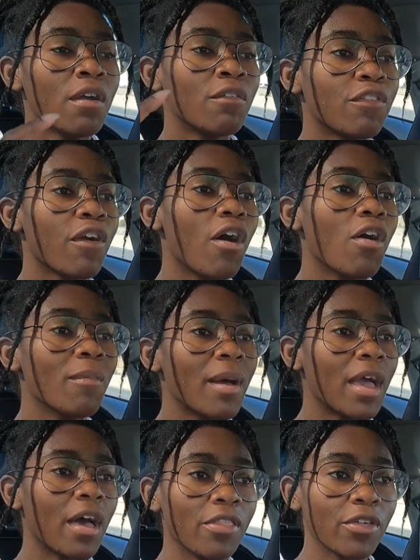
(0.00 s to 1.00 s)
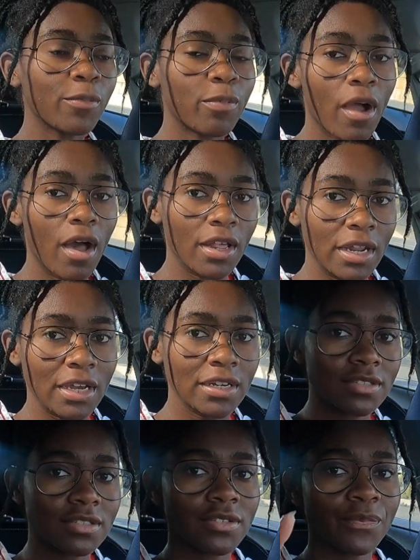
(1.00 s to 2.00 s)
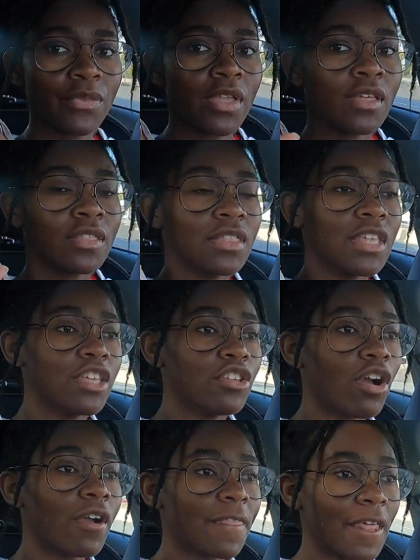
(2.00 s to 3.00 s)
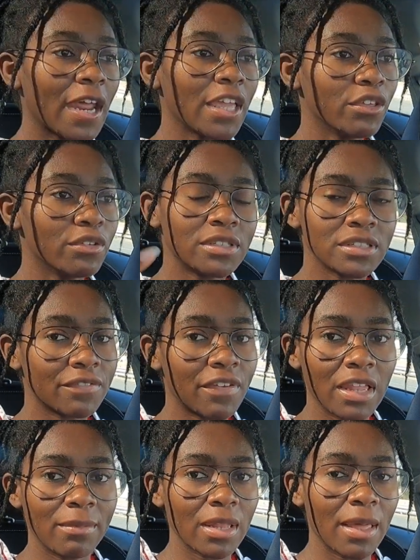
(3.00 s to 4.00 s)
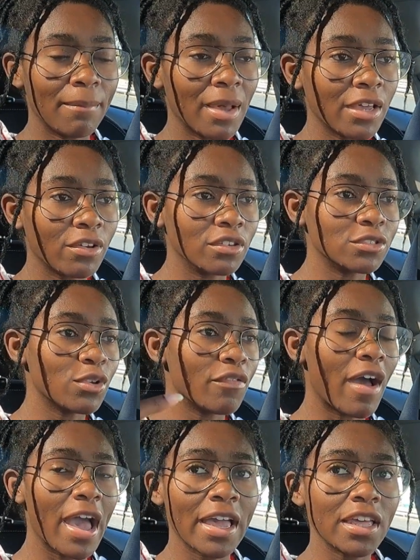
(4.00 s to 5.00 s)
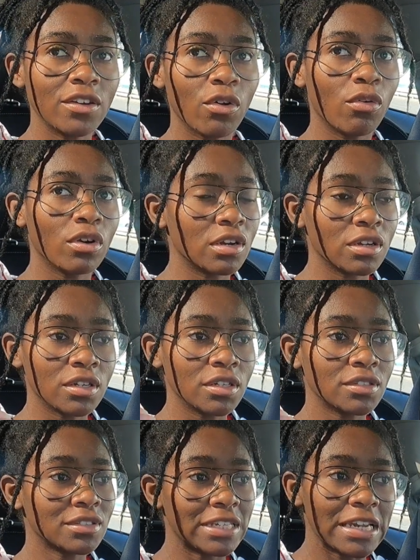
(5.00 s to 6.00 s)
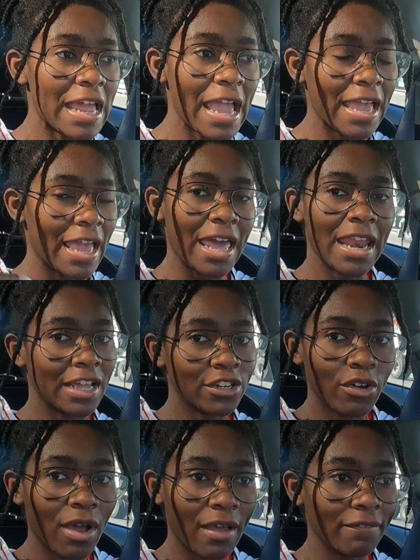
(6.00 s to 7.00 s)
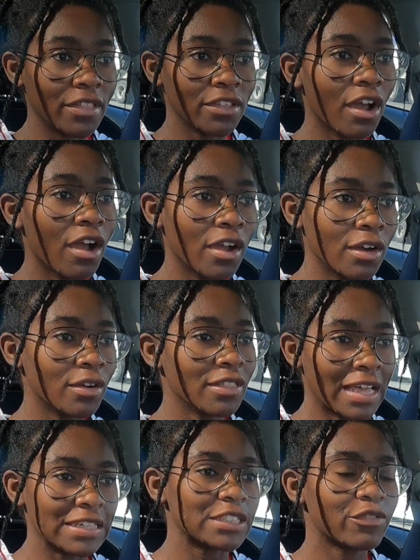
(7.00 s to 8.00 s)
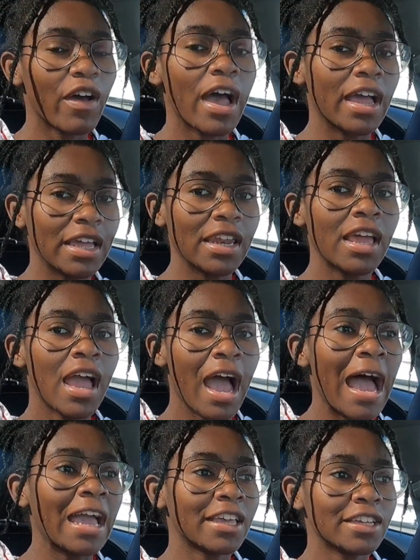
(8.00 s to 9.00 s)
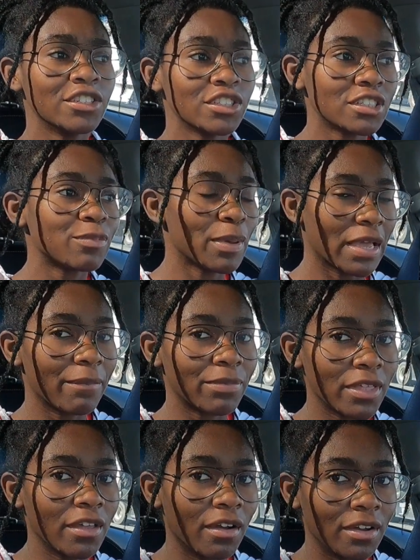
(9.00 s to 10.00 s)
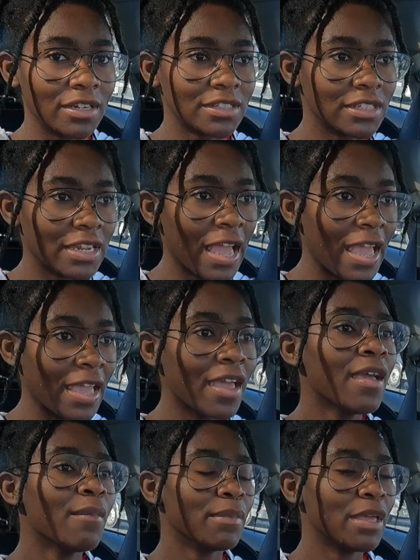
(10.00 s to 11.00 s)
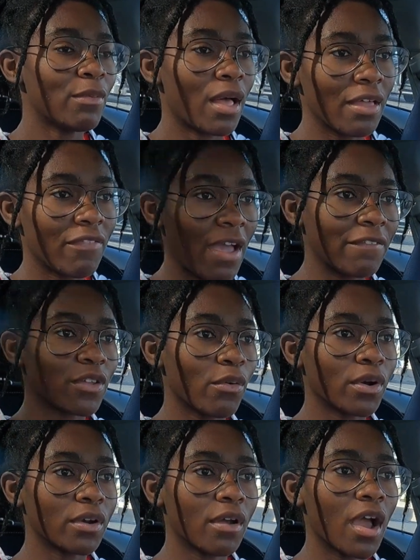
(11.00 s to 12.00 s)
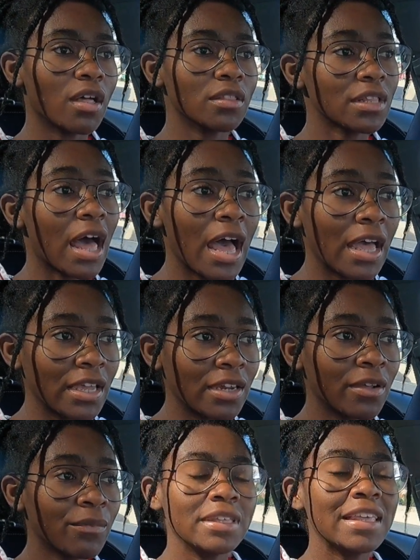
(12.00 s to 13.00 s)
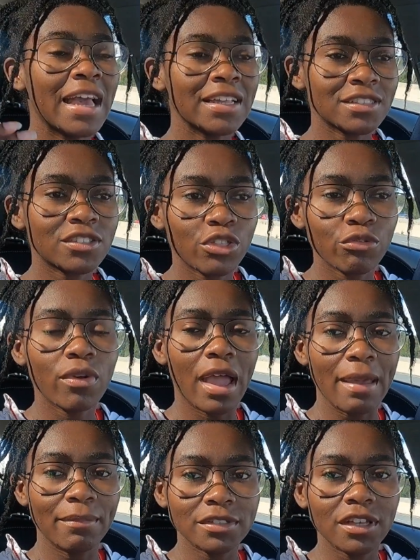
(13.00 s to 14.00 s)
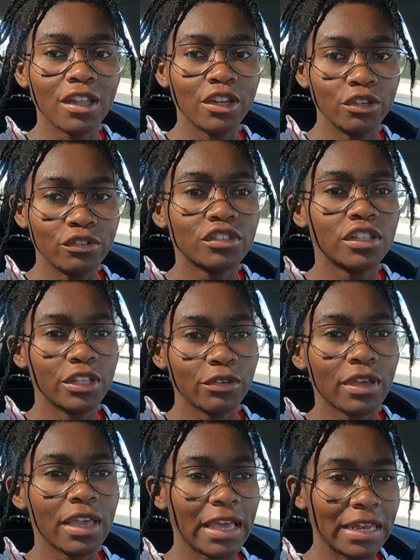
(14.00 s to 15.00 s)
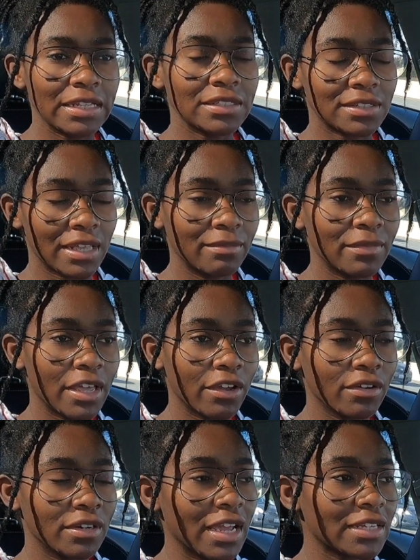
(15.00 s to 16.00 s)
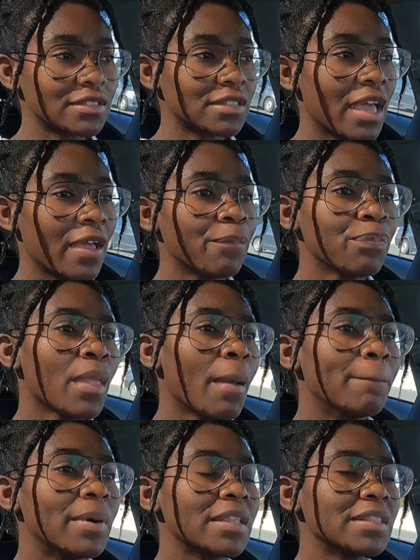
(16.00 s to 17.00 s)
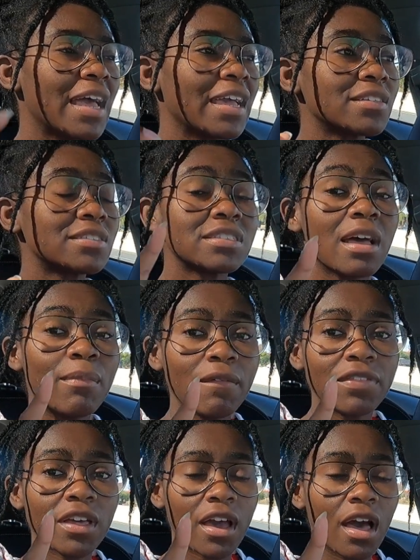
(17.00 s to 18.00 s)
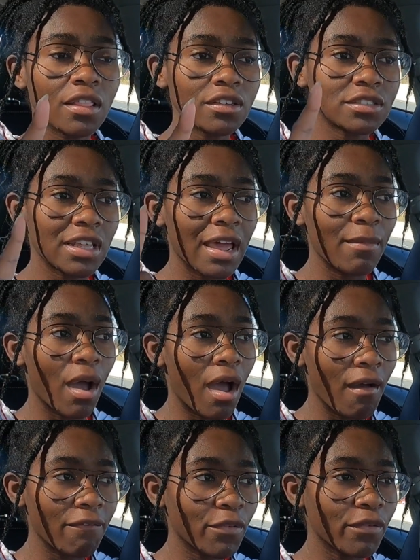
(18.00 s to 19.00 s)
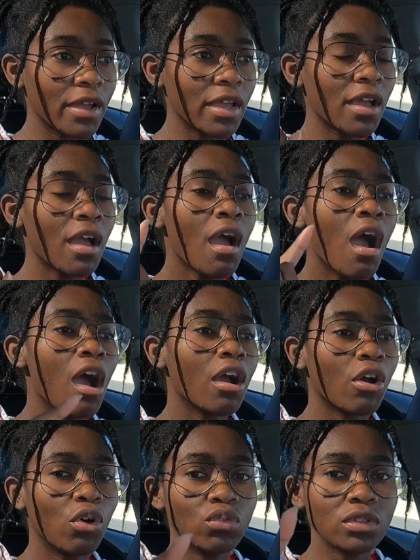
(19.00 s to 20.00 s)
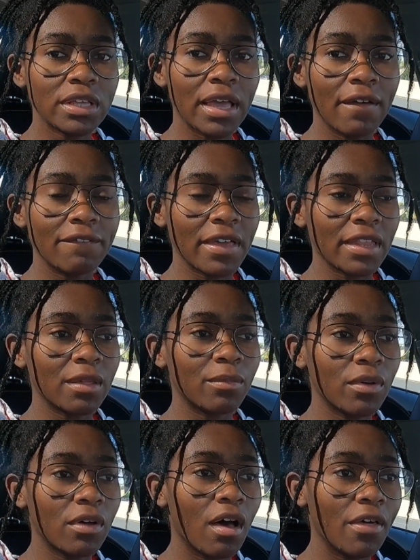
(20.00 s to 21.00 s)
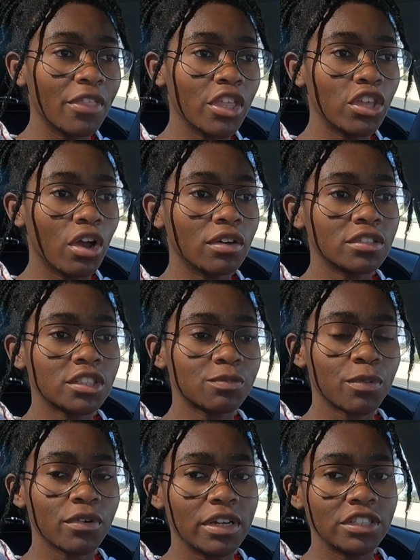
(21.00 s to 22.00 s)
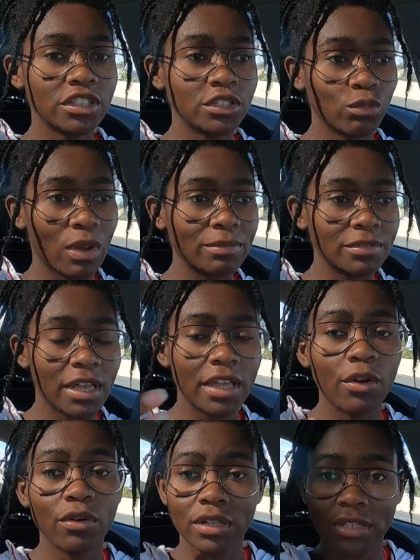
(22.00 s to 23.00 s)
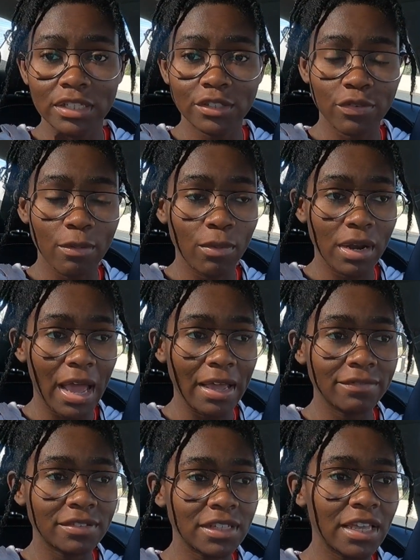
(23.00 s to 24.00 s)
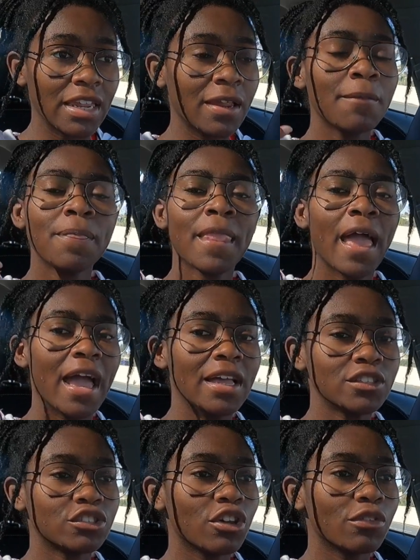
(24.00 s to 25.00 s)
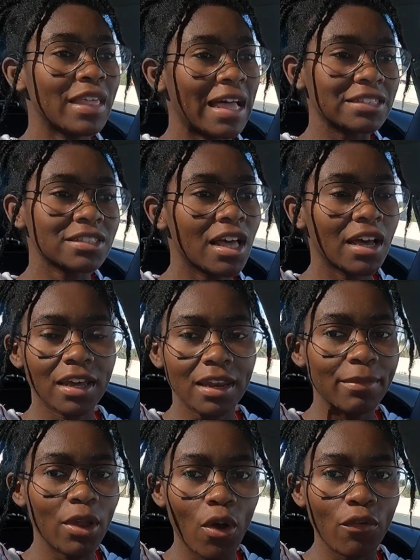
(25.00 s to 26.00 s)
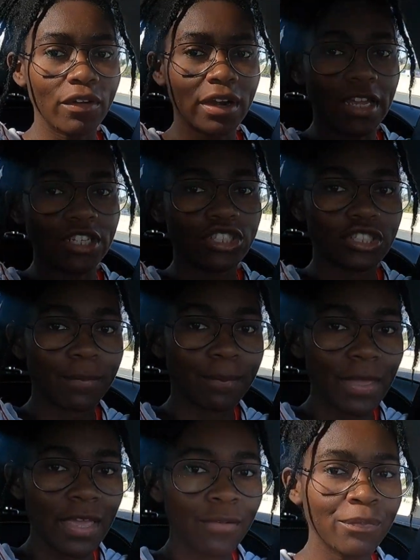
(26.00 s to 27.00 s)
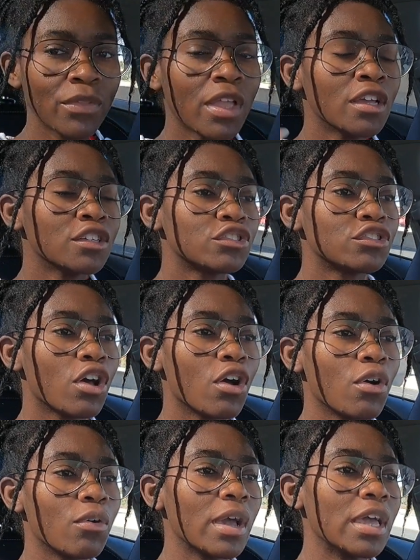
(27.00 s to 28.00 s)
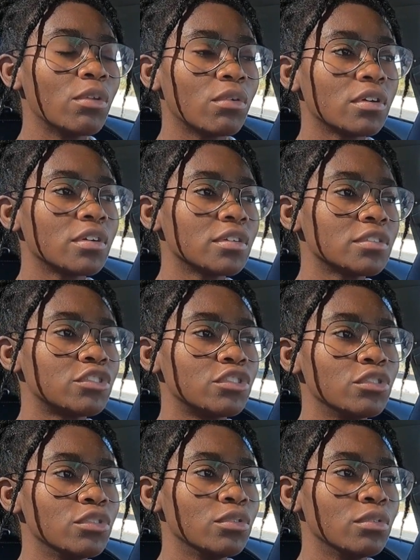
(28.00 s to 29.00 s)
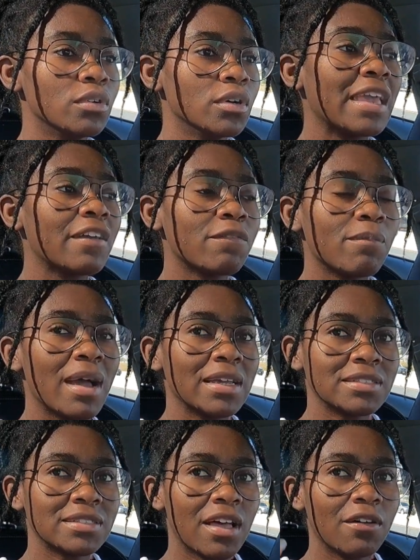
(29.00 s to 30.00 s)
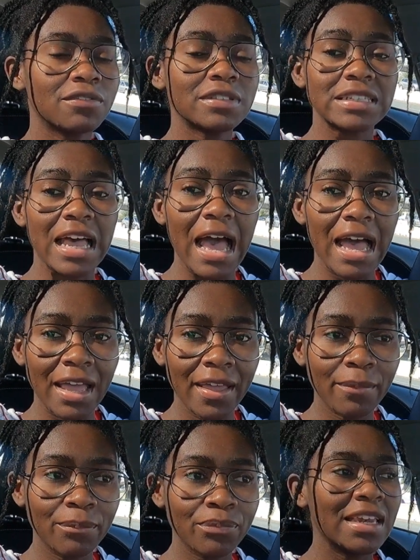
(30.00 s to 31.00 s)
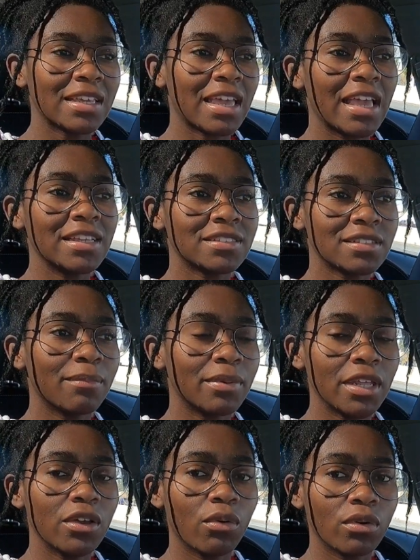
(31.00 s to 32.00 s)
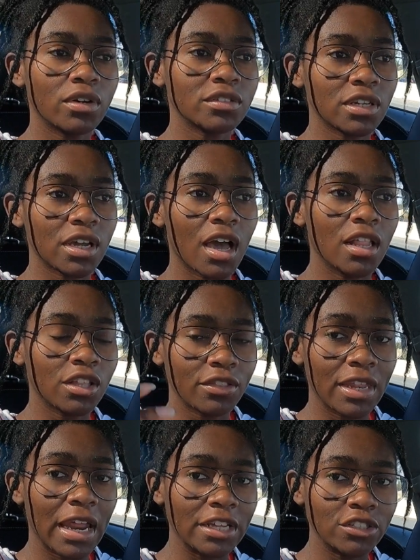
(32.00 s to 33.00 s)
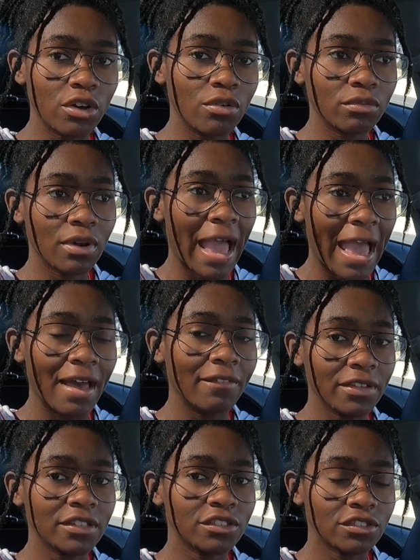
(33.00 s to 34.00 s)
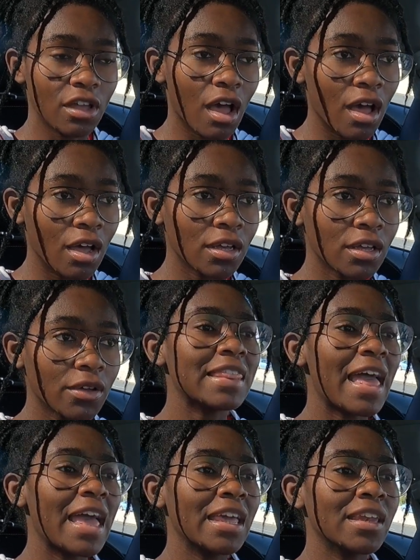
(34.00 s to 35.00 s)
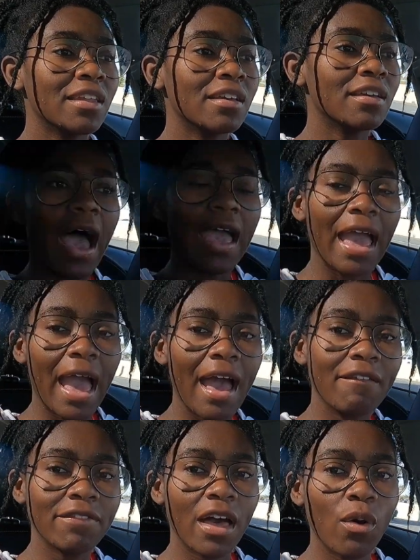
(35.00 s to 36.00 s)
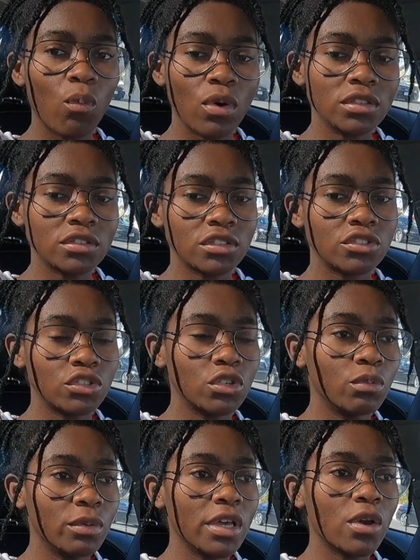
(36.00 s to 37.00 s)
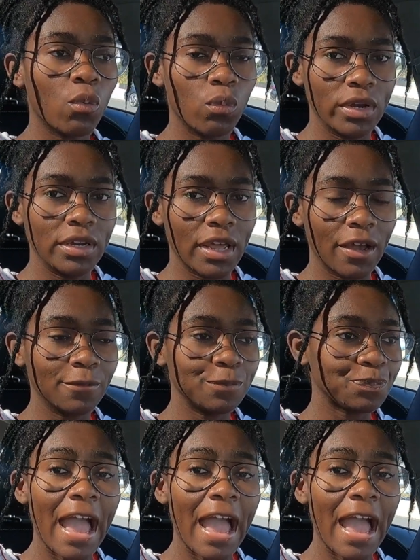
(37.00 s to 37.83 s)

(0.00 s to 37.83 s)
For all my other products, the yarn that I use is available at Michael's, so if I get an order today and I don't have the yarn, that's fine. I can just pick up the yarn today. Meanwhile, if I have to order it online, yes, through Amazon, usually you can get it same day or next day, but like some of the colors that I'm offering are only available on the Yarnspirations website, or at least from what I've seen, and so that's not gonna be overnight shipping. So in order to give myself time in case somebody orders a color that I don't have in stock, then I have that 1 to 2 week window.